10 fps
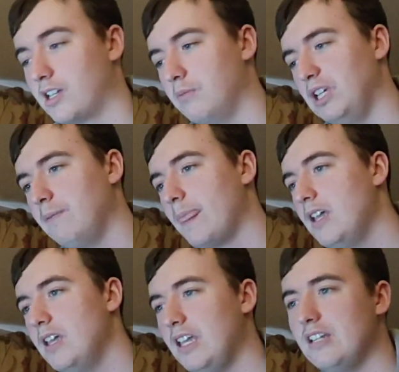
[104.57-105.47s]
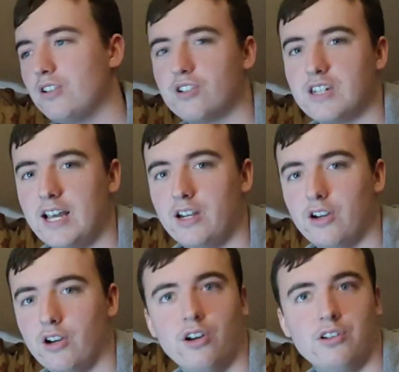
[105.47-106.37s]
Like, I mean,
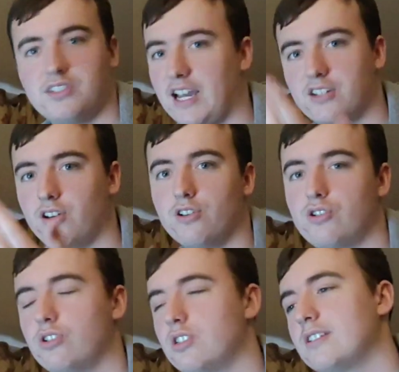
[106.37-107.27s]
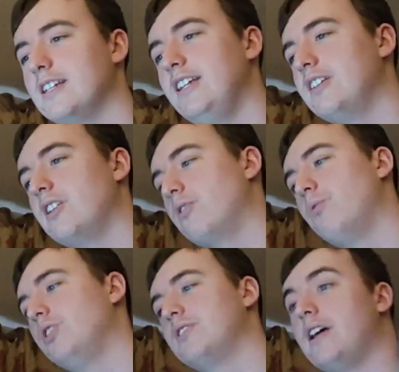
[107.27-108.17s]
Interstellar, Zack Snyder's Justice League are the
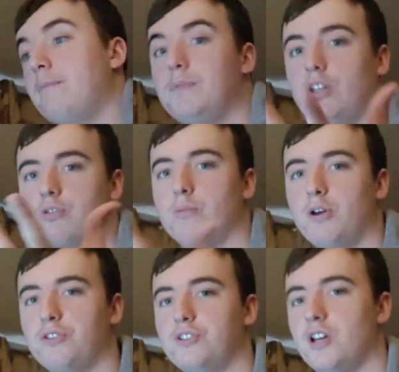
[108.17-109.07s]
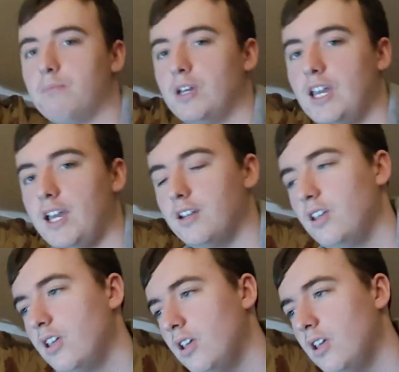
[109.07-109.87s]
ones that, come out the top of my head.